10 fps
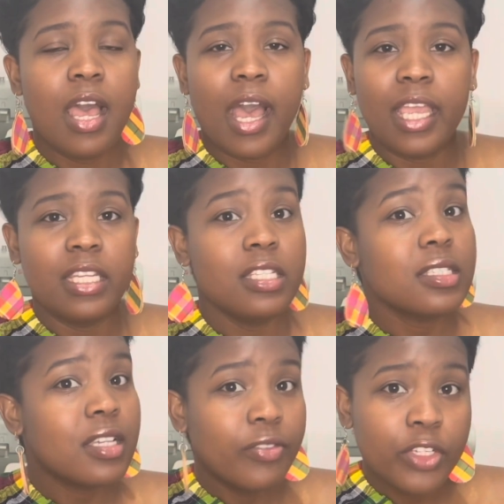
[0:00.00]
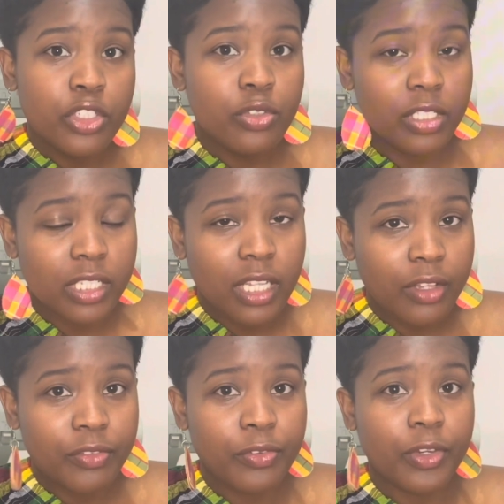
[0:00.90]
I discovered Julian
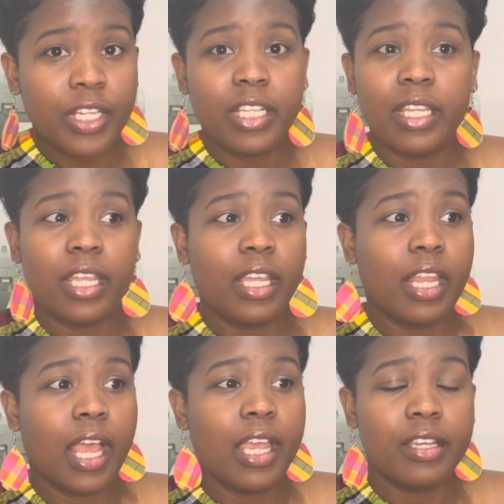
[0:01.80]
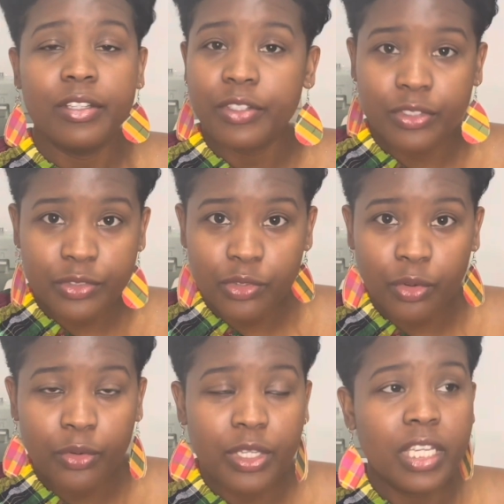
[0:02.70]
Alfred, and I heard her
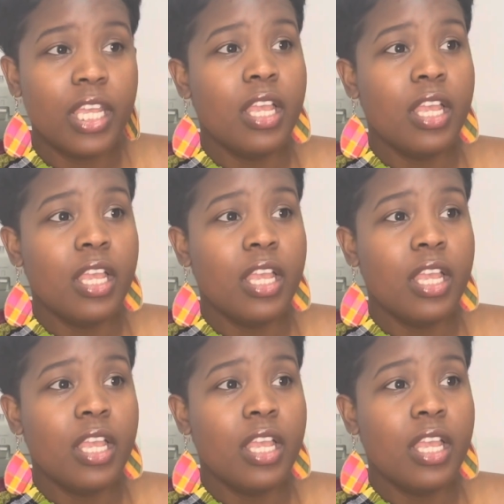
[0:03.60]
story.